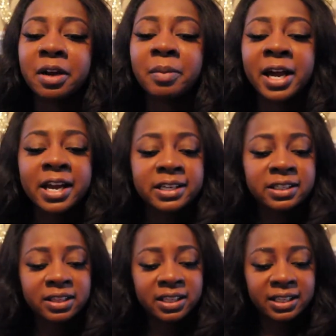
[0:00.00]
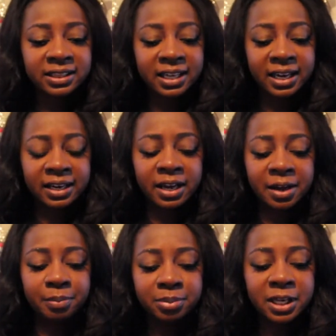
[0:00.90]
I actually think
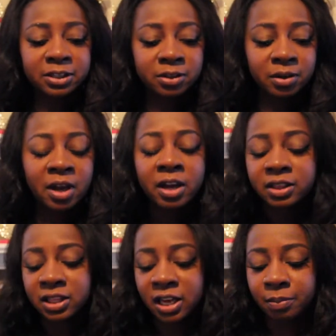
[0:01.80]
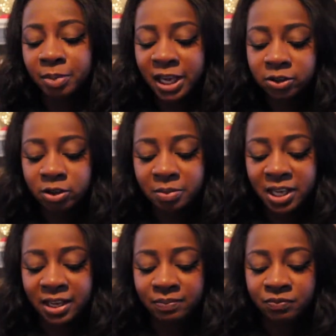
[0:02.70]
that Pander
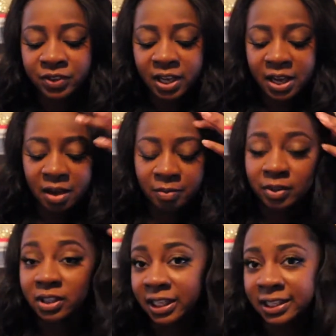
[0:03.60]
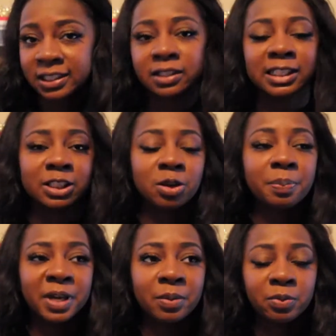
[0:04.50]
Me leans a little
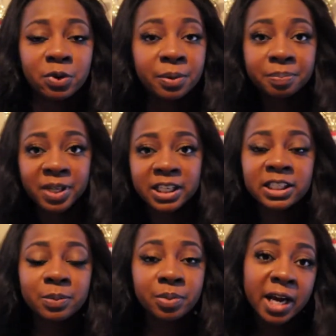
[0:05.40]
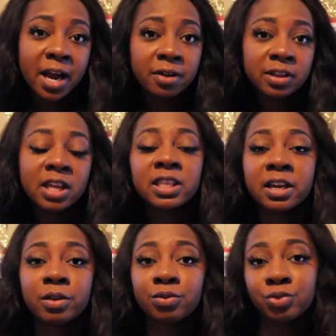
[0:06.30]
bit more peachy brown
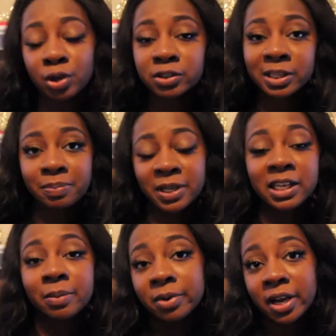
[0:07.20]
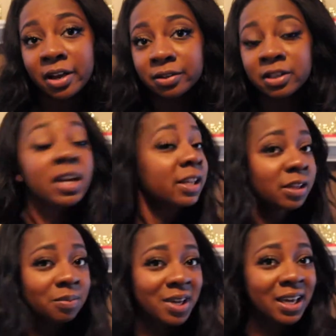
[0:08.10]
than rosy pinky brown
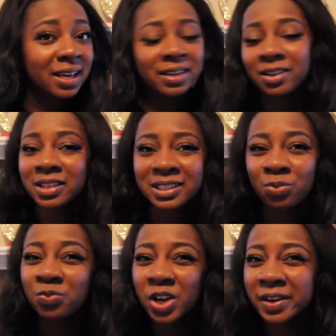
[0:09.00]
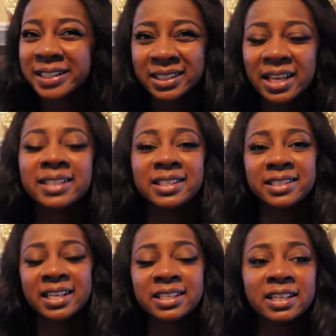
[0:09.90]
to me, and I know that's a very slight
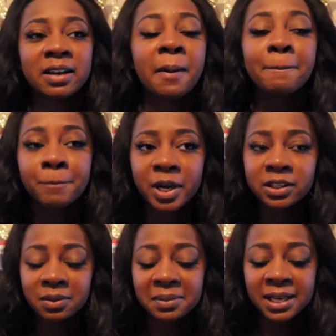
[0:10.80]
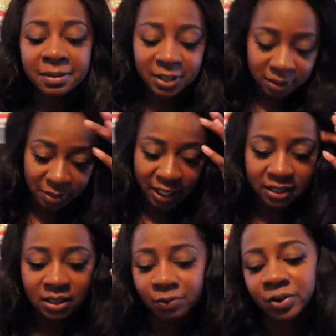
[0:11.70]
distinction, but to me it does make
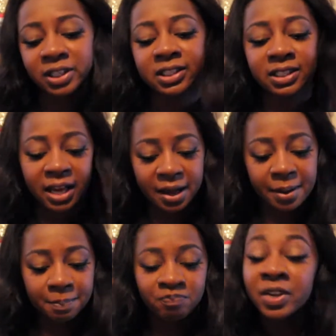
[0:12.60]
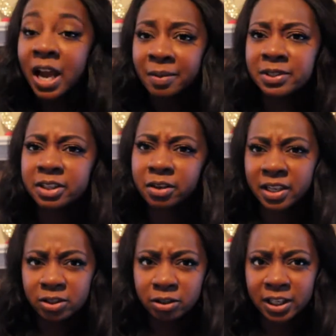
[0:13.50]
a difference. I'm just gonna go
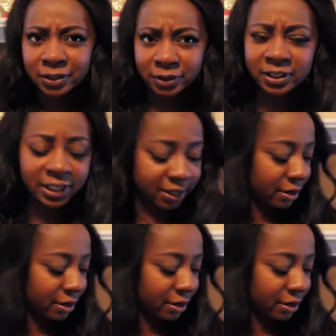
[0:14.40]
ahead and show you guys what it looks like